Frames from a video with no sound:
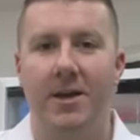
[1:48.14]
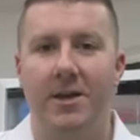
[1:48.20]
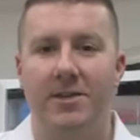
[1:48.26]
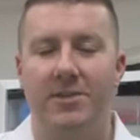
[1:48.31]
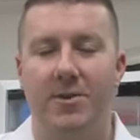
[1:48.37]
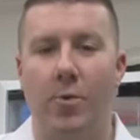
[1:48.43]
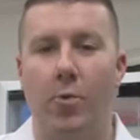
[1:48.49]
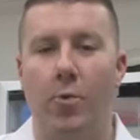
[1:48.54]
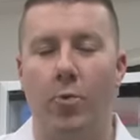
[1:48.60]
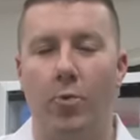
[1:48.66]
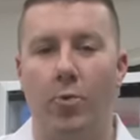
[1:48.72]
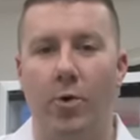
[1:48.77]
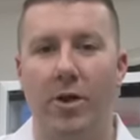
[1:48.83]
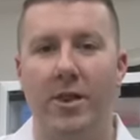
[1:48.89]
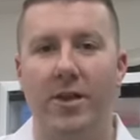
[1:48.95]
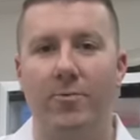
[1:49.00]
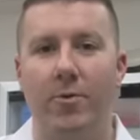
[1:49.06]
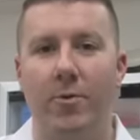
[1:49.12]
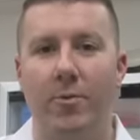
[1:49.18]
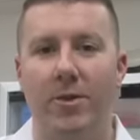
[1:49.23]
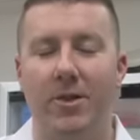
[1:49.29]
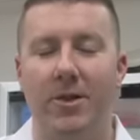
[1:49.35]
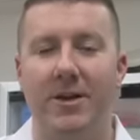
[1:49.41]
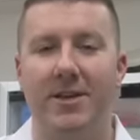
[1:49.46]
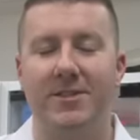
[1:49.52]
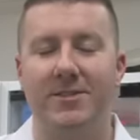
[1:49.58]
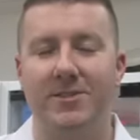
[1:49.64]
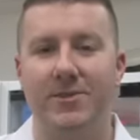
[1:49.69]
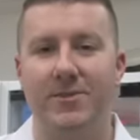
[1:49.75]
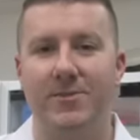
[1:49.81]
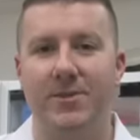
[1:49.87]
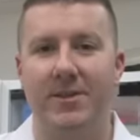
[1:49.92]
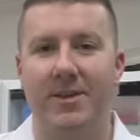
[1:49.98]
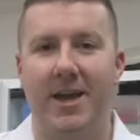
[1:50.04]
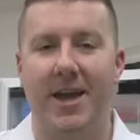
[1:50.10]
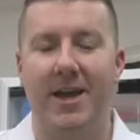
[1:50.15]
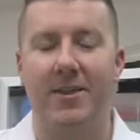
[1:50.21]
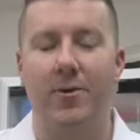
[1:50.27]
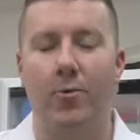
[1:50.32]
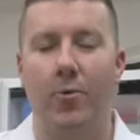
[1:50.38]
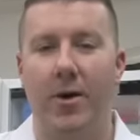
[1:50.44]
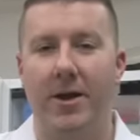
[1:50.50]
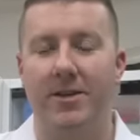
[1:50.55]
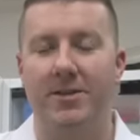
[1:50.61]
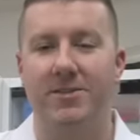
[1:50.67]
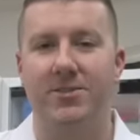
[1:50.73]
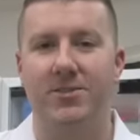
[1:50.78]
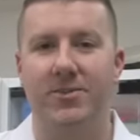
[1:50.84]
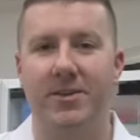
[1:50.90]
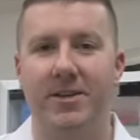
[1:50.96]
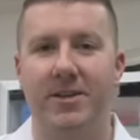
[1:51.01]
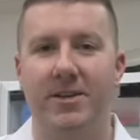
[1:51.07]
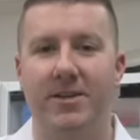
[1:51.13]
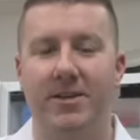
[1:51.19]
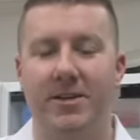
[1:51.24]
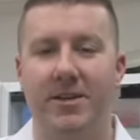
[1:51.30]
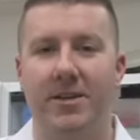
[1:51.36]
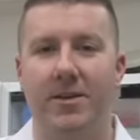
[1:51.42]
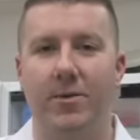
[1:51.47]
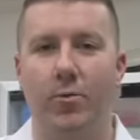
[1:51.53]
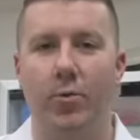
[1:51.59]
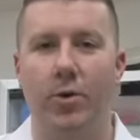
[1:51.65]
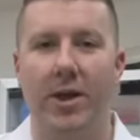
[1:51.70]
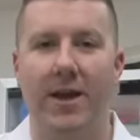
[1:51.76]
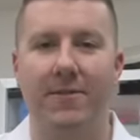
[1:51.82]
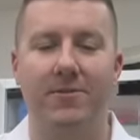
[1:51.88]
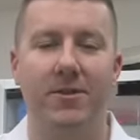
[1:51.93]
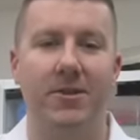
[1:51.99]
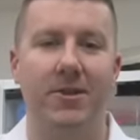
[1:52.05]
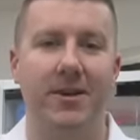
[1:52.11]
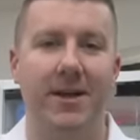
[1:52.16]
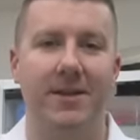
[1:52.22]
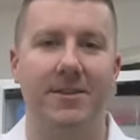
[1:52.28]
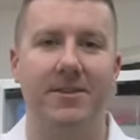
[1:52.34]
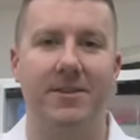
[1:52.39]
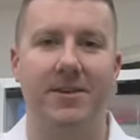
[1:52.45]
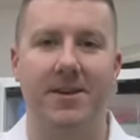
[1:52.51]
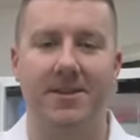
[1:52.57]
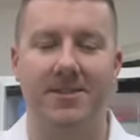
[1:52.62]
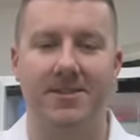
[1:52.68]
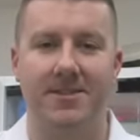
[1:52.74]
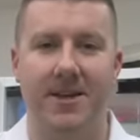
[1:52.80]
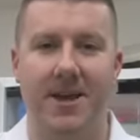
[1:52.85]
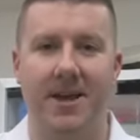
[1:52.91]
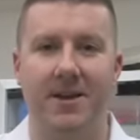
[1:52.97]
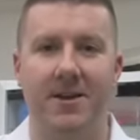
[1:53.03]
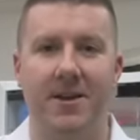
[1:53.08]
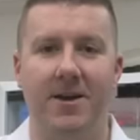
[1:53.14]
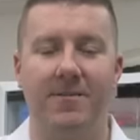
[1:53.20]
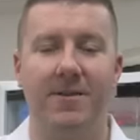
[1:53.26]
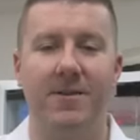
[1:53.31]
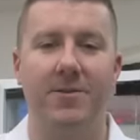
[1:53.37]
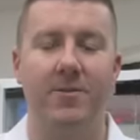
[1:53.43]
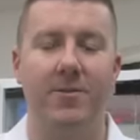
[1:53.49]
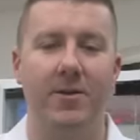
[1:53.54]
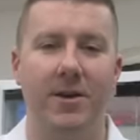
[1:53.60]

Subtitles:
So really, when we look at tooth decay, the way it's treated, we have to look at the extent of it,